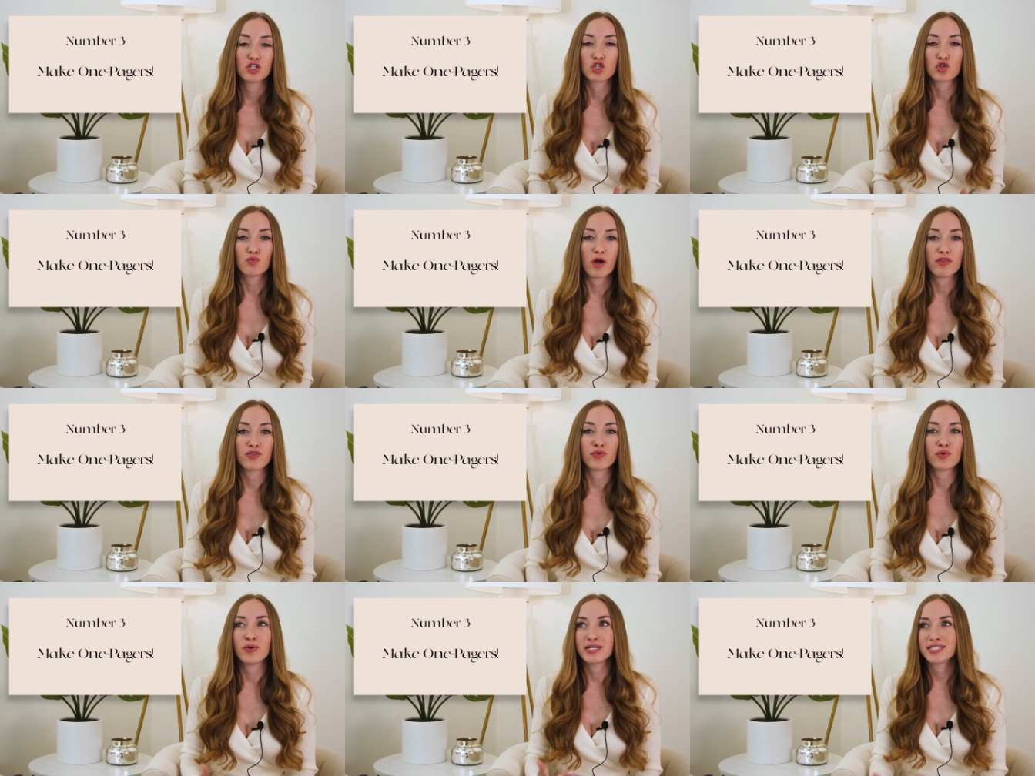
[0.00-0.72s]
to run
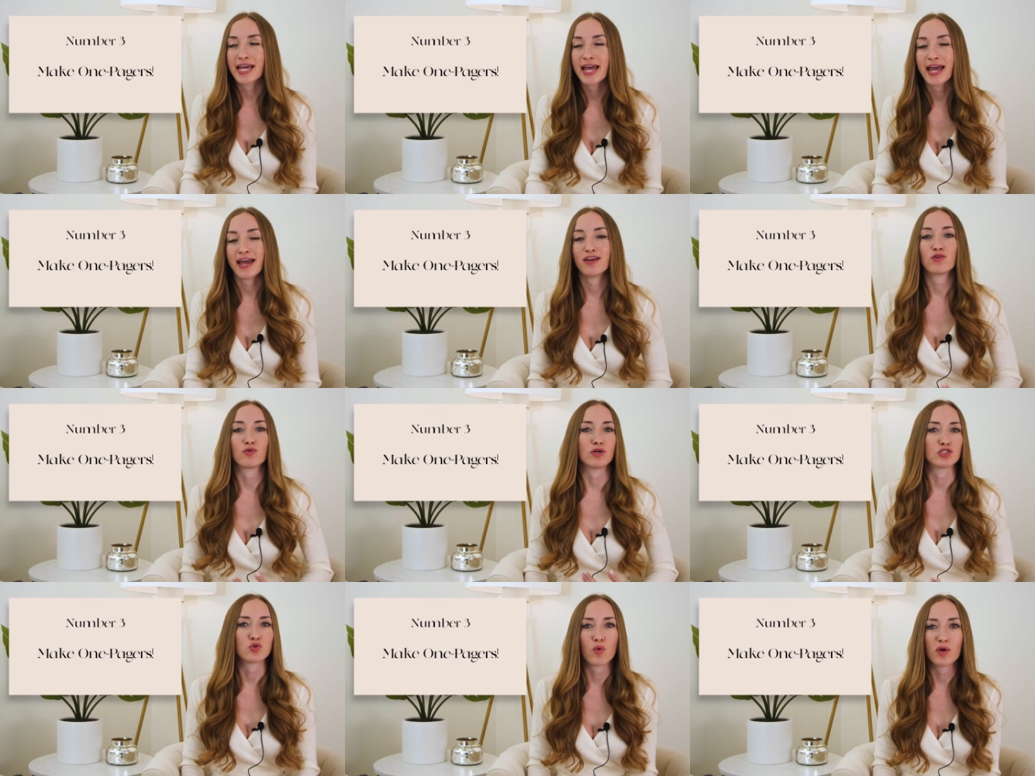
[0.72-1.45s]
through a 10
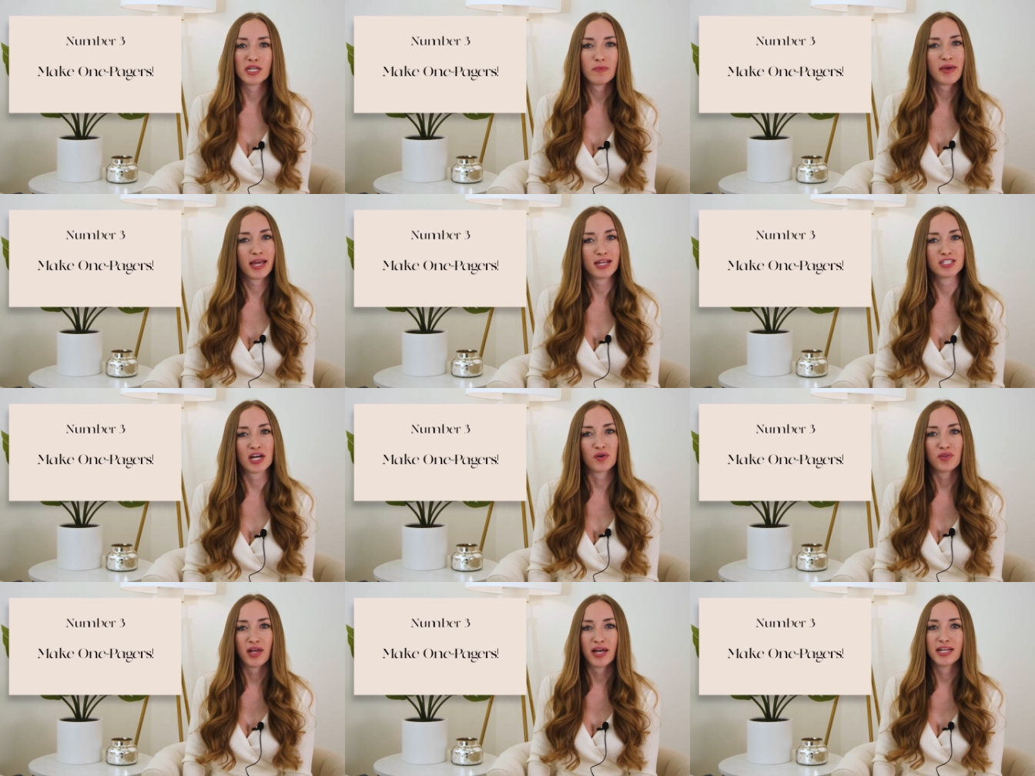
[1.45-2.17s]
or a 20-page
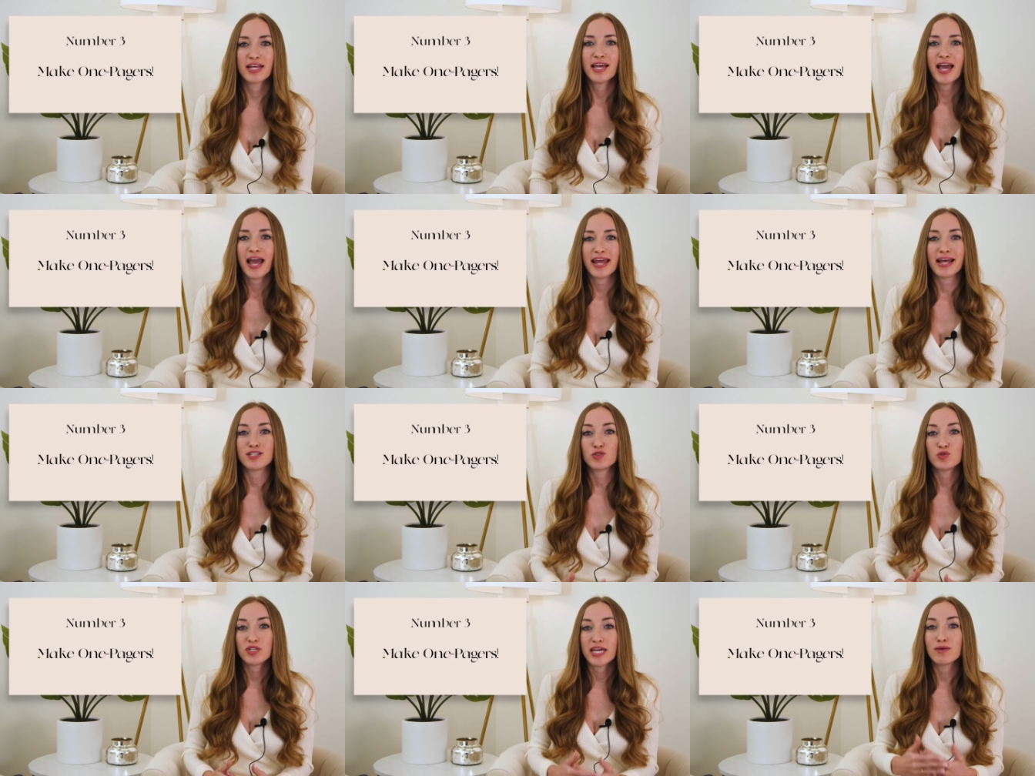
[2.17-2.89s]
outline, and
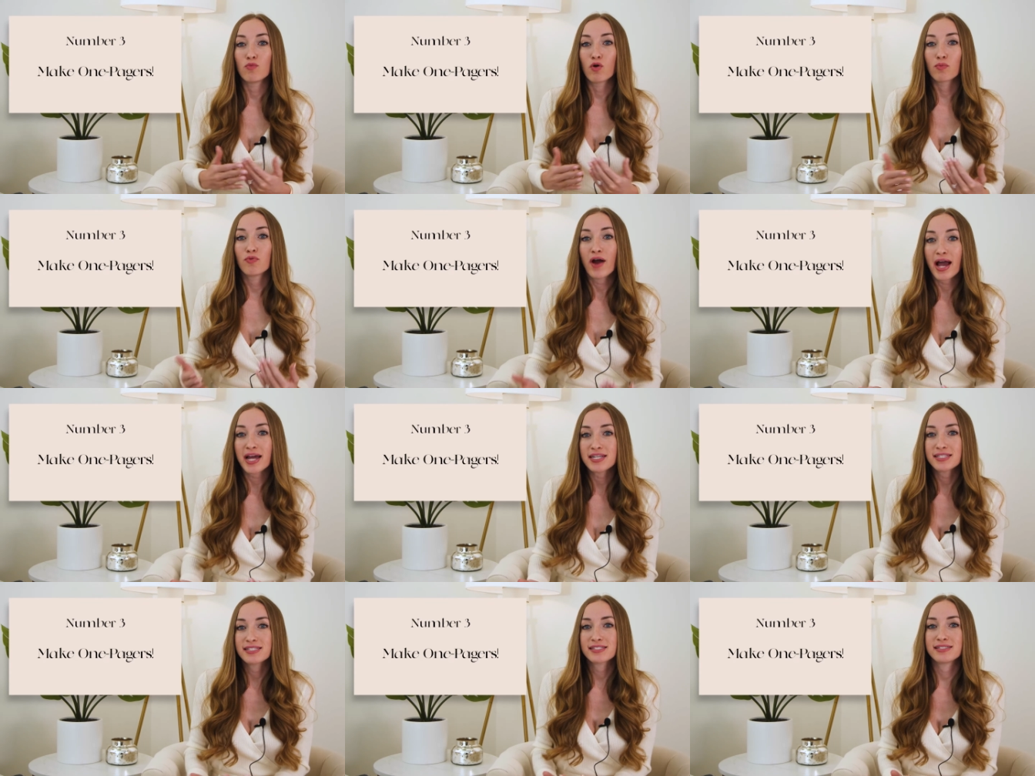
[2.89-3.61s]
as you take more
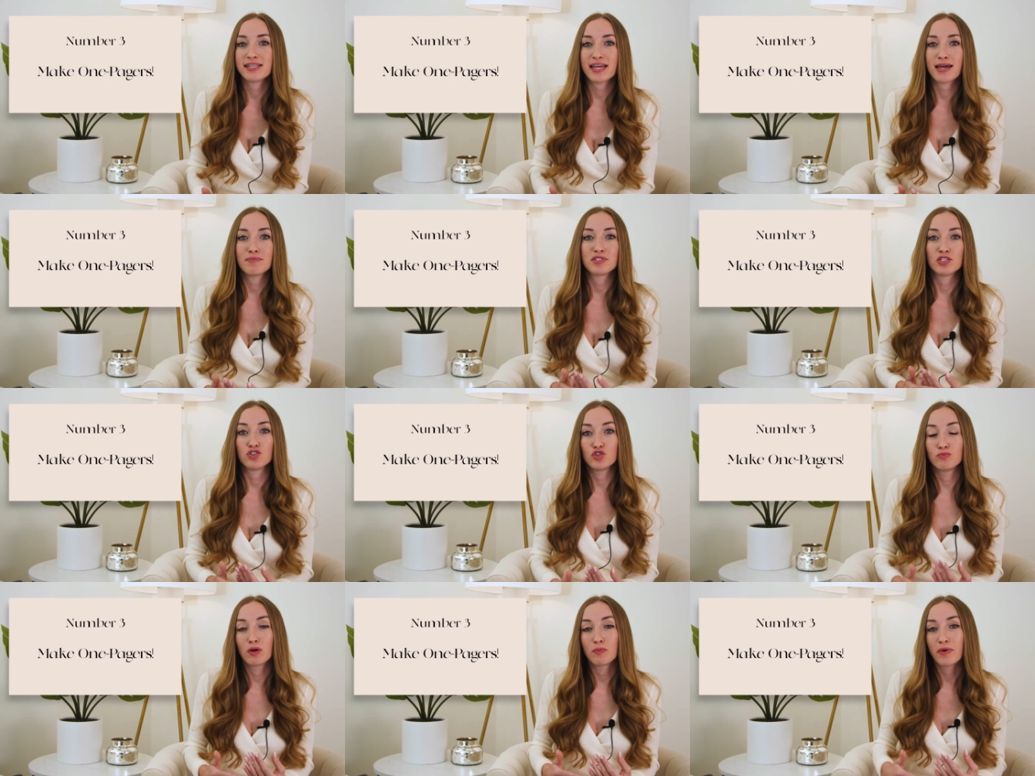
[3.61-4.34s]
practice exams
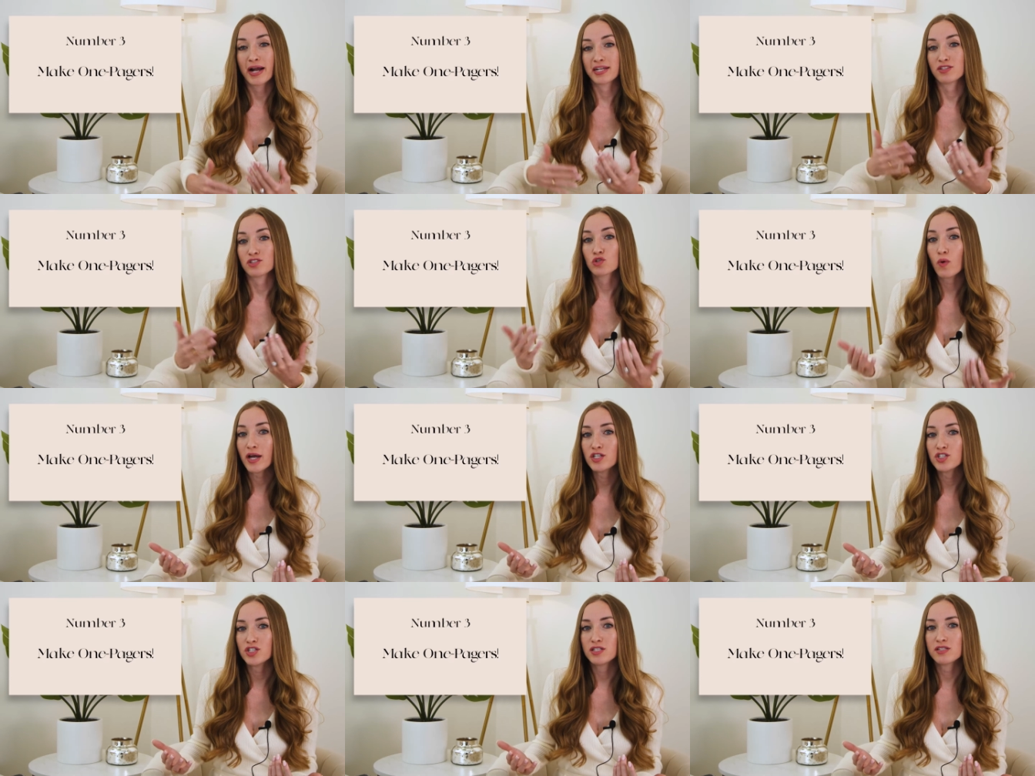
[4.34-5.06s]
and do more practice
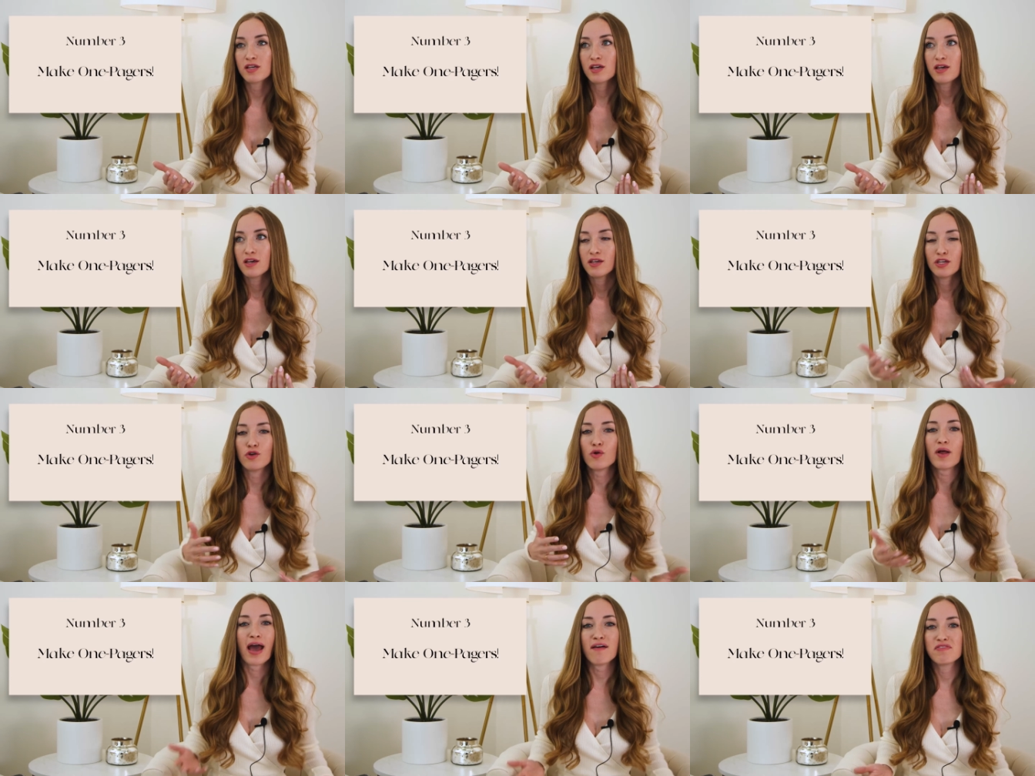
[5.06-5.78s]
questions,
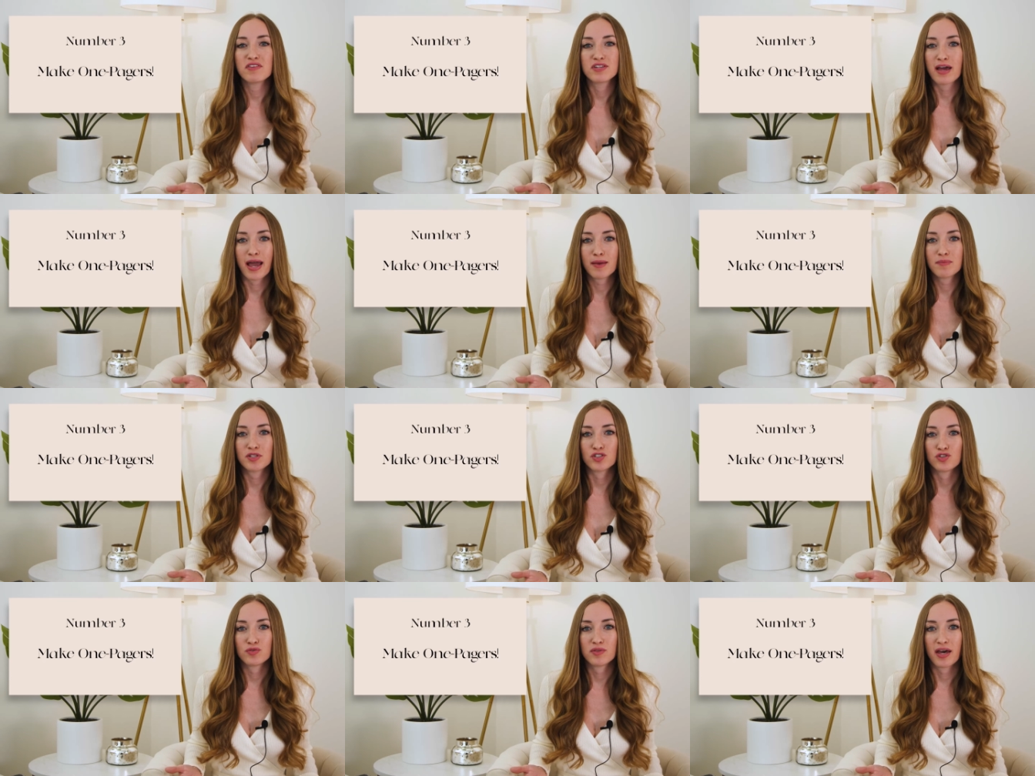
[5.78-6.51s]
you don't have the time
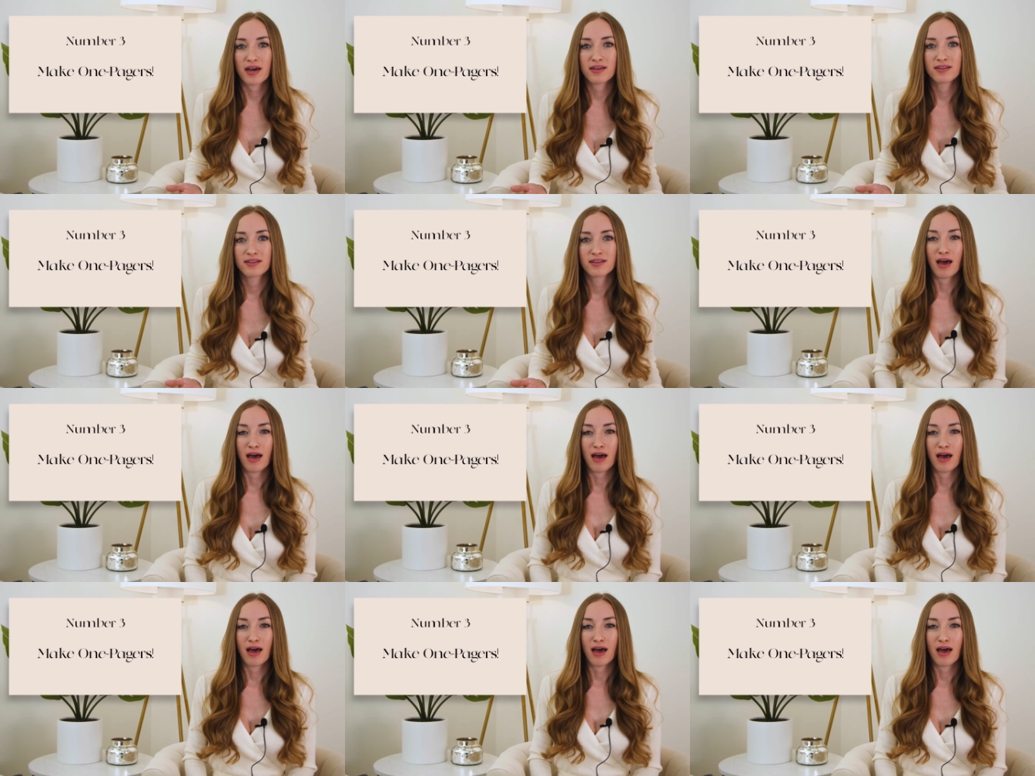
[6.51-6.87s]
to do that.